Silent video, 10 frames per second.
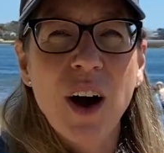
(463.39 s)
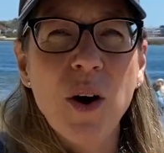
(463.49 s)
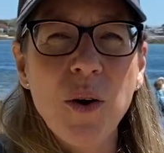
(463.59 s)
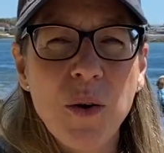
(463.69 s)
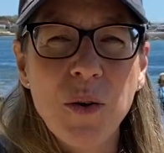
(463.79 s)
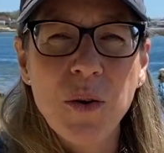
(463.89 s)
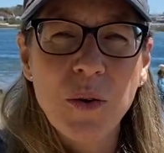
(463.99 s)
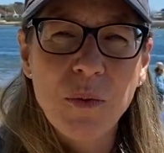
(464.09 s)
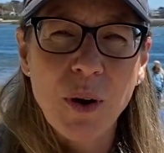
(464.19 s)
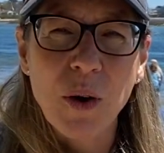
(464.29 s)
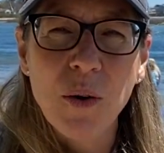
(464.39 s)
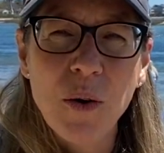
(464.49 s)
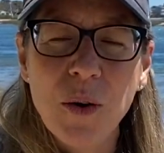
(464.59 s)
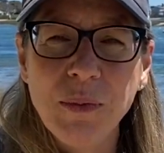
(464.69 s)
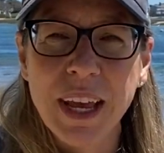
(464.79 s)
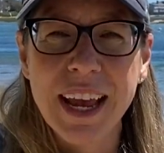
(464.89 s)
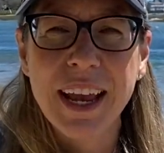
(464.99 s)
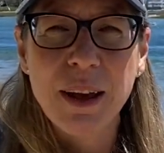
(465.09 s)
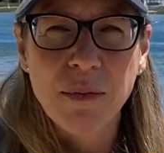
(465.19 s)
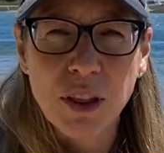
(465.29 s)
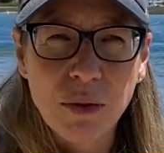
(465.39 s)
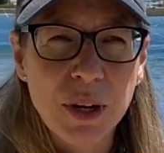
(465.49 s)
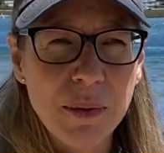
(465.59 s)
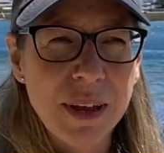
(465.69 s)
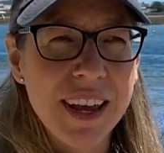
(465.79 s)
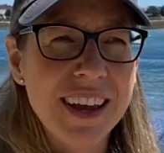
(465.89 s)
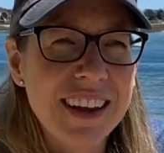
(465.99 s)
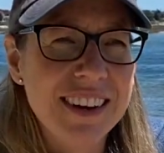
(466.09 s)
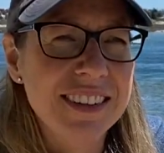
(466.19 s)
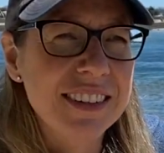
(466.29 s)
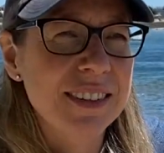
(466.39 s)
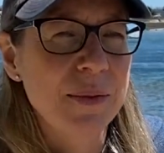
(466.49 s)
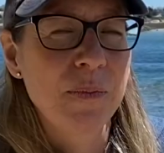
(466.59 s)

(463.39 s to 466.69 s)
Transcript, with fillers: home, home came the three bears.